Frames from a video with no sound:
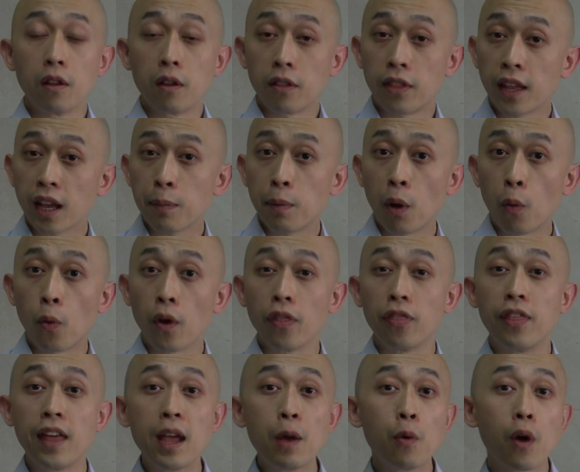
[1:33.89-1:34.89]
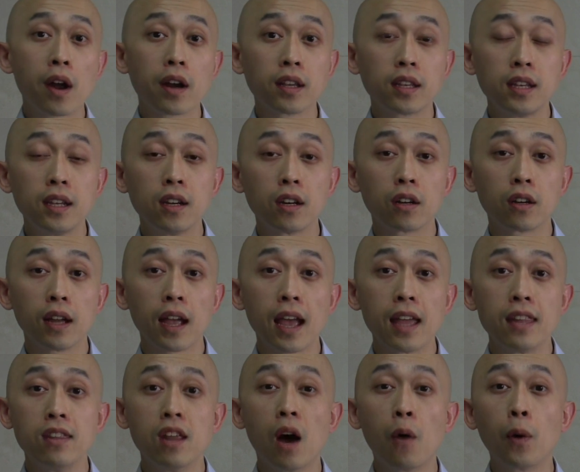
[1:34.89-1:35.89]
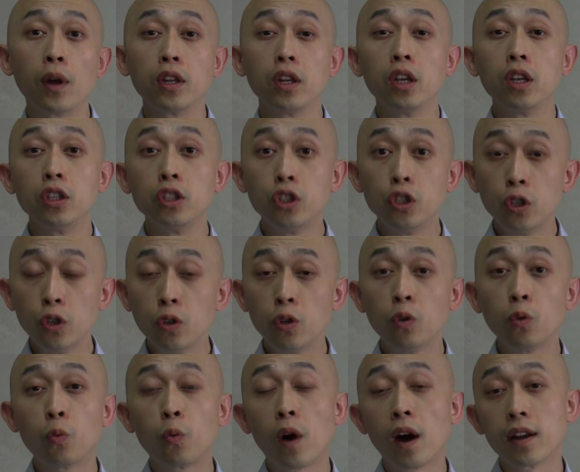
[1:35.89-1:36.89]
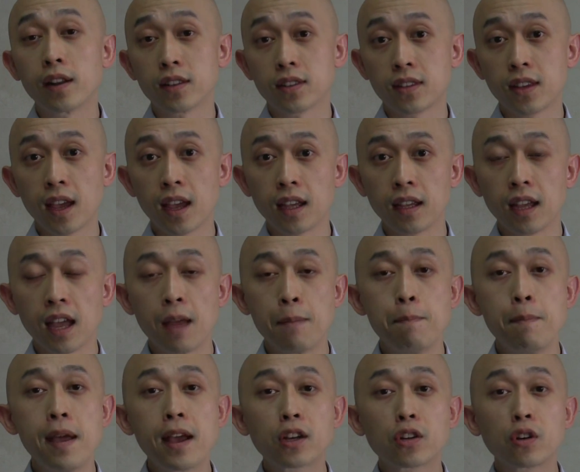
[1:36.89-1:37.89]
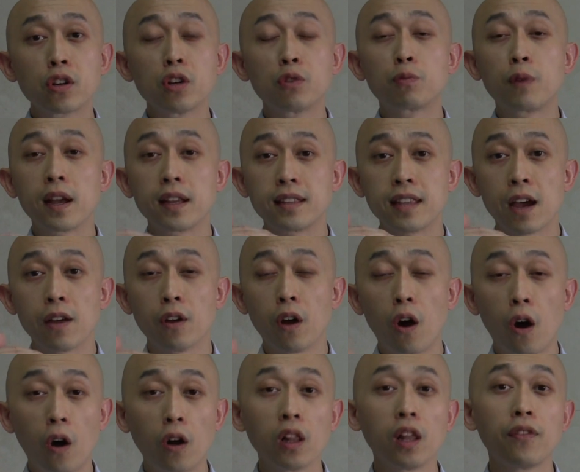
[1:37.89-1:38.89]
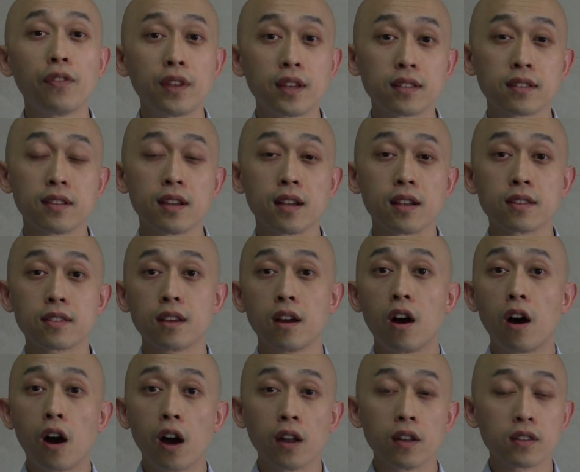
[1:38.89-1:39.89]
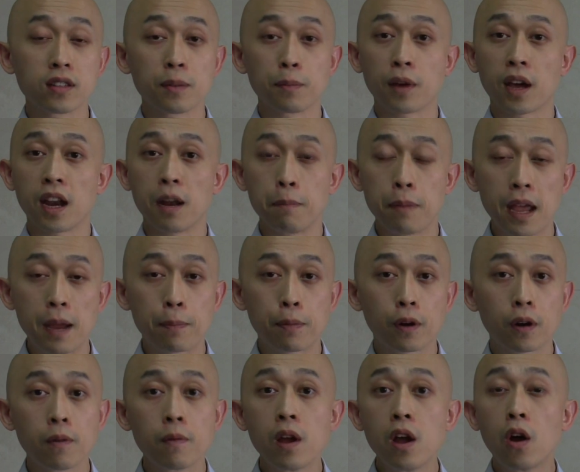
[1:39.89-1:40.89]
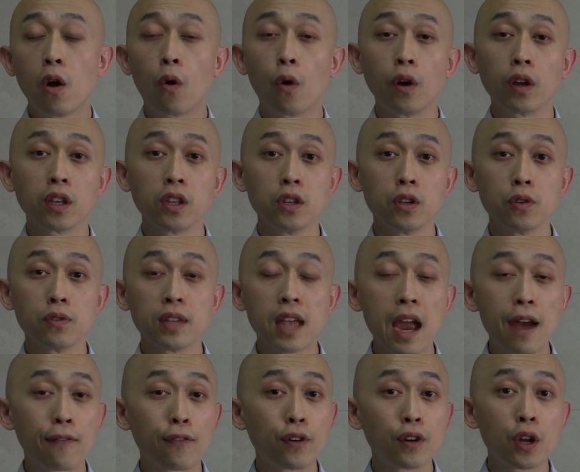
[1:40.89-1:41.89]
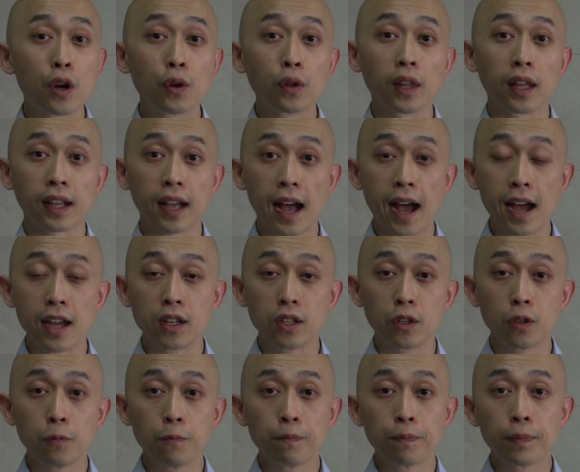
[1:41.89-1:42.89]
Think about what they want to hear and not what you want to say. And make sure you write down all of these things on some kind of paper, or you can use Evernote like I do.